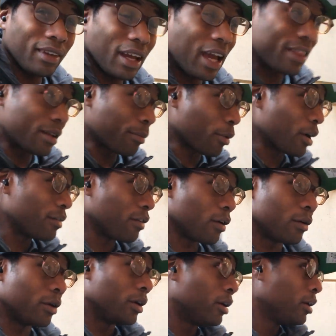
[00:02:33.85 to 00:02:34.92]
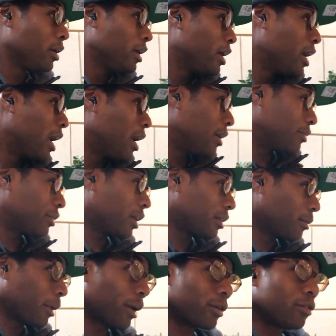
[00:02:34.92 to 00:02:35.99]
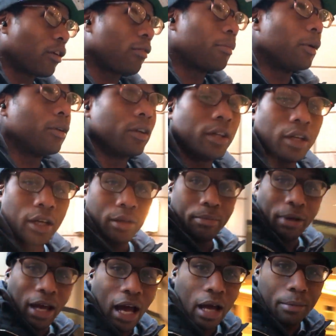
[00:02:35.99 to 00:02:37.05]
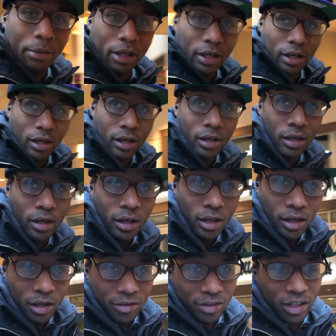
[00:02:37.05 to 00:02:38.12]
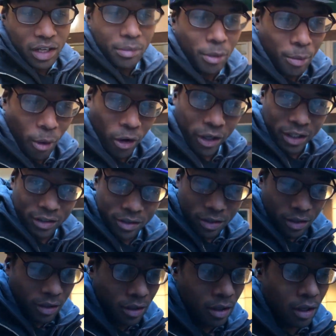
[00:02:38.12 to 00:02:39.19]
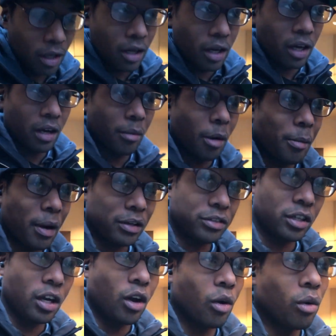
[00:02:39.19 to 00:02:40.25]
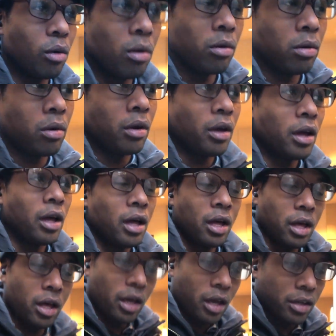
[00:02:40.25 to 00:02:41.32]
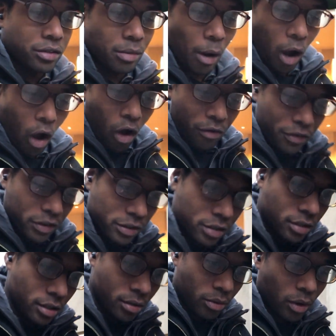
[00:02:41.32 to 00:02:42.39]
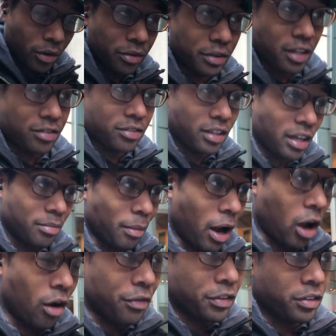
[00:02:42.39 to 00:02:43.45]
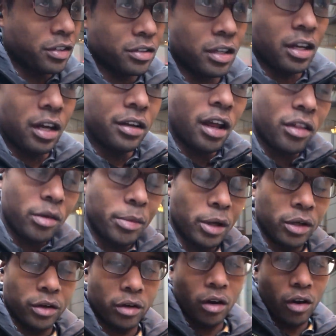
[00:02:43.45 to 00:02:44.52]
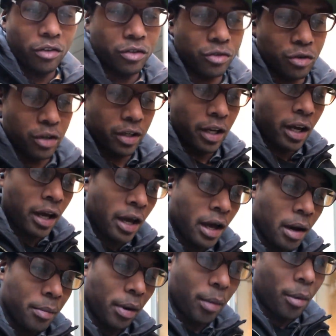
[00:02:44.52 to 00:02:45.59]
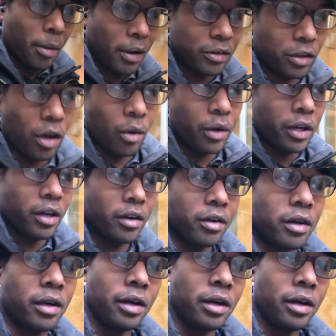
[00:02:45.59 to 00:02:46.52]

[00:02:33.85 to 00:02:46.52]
at the Brava Urn outside the Microsoft building. And behind me is the Neiman Marcus, and I'm about to go into my office. Well, my office is in another building across the street, but I'm about to go in here